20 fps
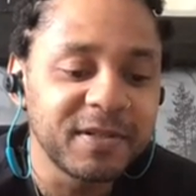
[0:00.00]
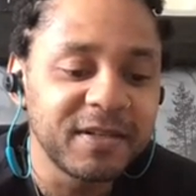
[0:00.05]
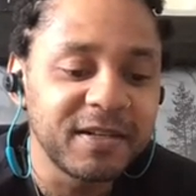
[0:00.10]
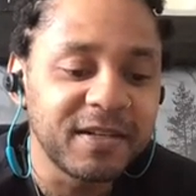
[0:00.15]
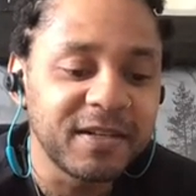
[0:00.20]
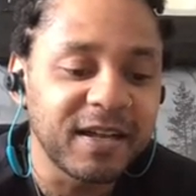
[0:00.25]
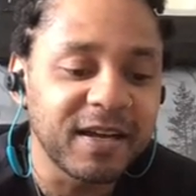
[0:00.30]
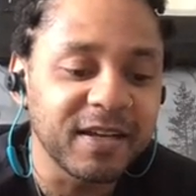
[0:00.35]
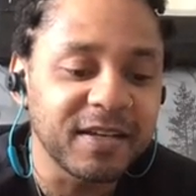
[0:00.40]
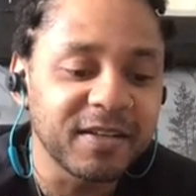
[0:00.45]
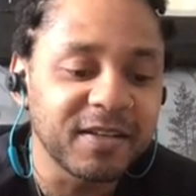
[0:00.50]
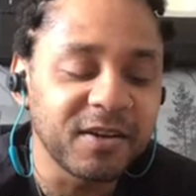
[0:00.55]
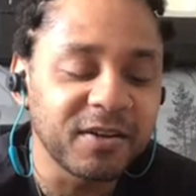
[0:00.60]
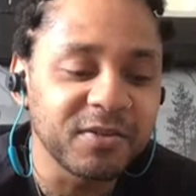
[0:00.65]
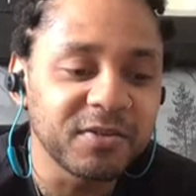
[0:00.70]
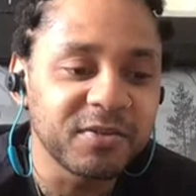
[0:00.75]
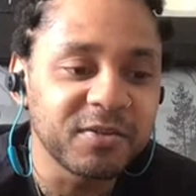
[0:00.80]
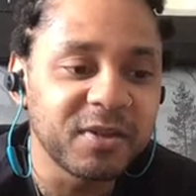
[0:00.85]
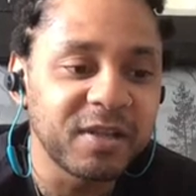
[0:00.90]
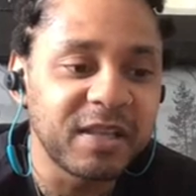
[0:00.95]
Like, you know,
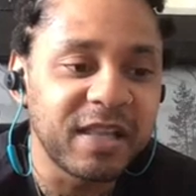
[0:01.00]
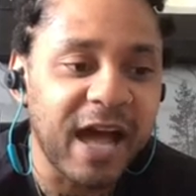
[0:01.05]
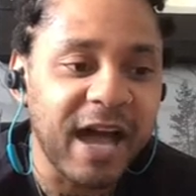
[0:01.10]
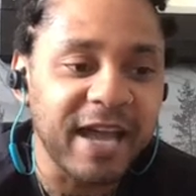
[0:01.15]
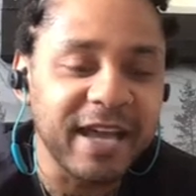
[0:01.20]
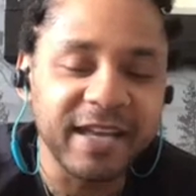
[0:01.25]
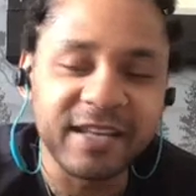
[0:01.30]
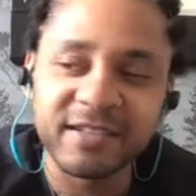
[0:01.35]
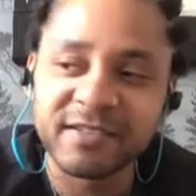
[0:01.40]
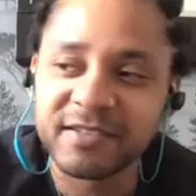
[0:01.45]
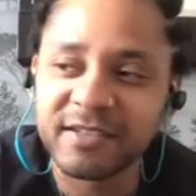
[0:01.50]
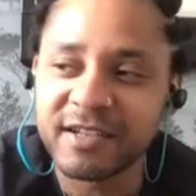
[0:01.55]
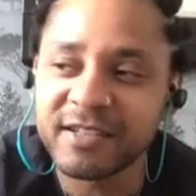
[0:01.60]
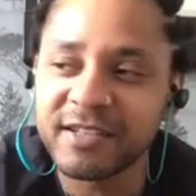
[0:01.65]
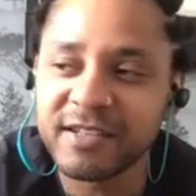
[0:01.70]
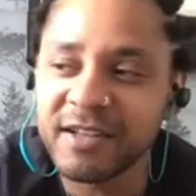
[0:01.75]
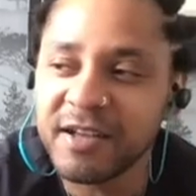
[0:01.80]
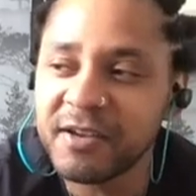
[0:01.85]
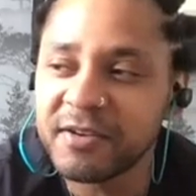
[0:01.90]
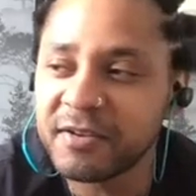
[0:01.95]
lying. I don't
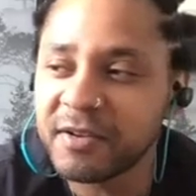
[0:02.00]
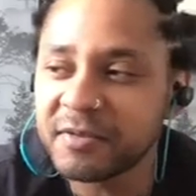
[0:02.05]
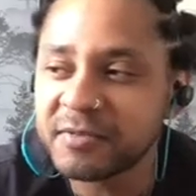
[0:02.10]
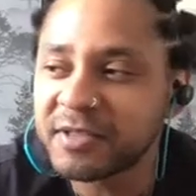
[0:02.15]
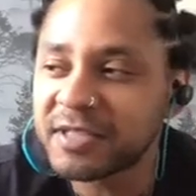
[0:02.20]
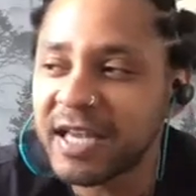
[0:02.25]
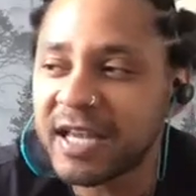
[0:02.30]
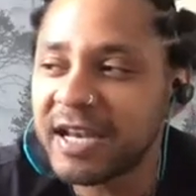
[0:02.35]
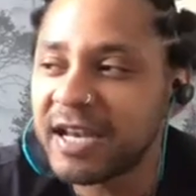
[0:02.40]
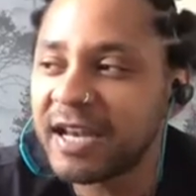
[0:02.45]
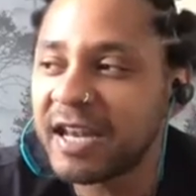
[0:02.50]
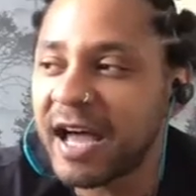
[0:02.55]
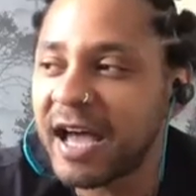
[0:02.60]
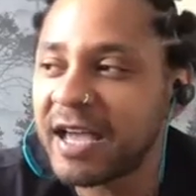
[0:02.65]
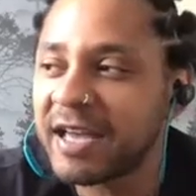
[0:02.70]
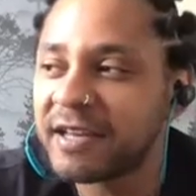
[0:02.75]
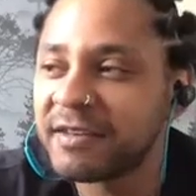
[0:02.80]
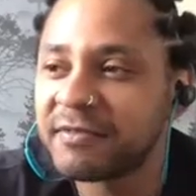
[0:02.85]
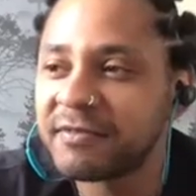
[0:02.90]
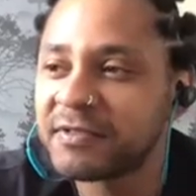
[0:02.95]
know. I'm just getting
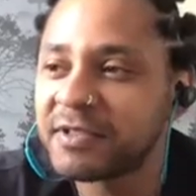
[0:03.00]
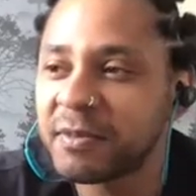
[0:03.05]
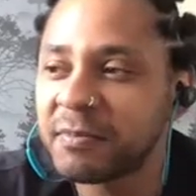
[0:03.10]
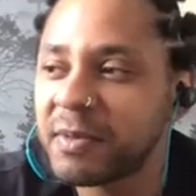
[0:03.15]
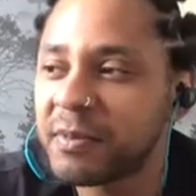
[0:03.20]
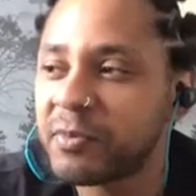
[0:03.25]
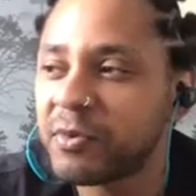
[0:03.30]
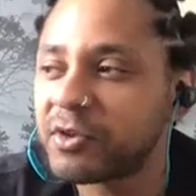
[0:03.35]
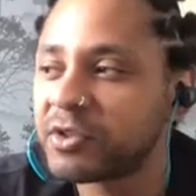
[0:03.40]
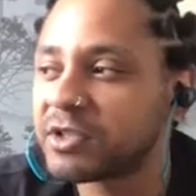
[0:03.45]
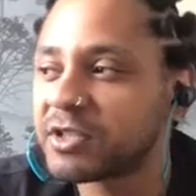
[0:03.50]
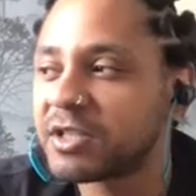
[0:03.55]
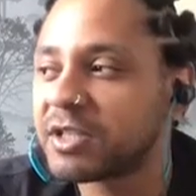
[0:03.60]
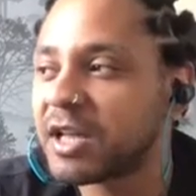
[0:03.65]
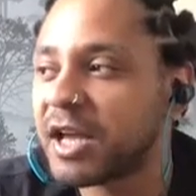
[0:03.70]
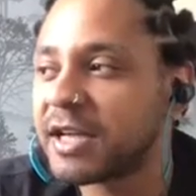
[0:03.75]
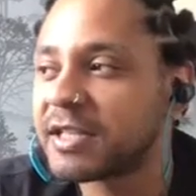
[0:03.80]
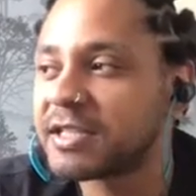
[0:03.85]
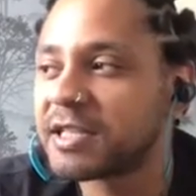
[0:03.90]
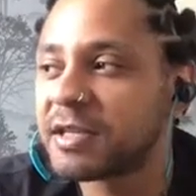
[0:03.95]
lying. Some people are just
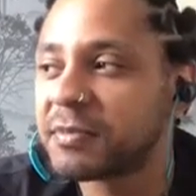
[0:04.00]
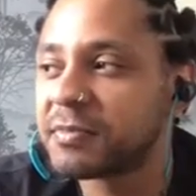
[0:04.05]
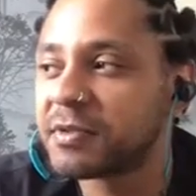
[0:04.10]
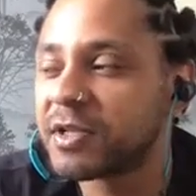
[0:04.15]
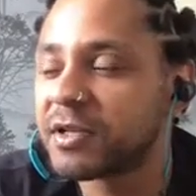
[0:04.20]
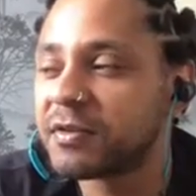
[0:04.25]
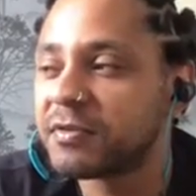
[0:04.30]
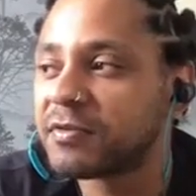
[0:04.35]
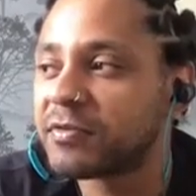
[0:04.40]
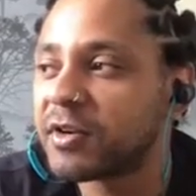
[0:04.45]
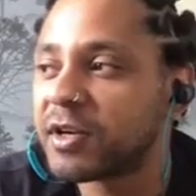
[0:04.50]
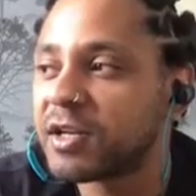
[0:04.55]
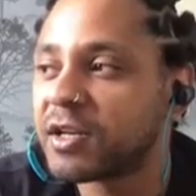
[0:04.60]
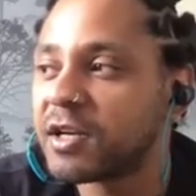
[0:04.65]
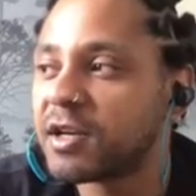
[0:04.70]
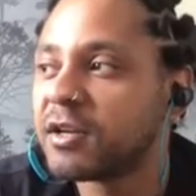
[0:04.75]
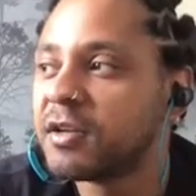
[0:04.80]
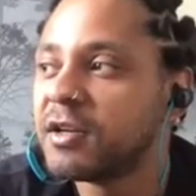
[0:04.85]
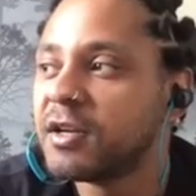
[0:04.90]
lying to themselves right now.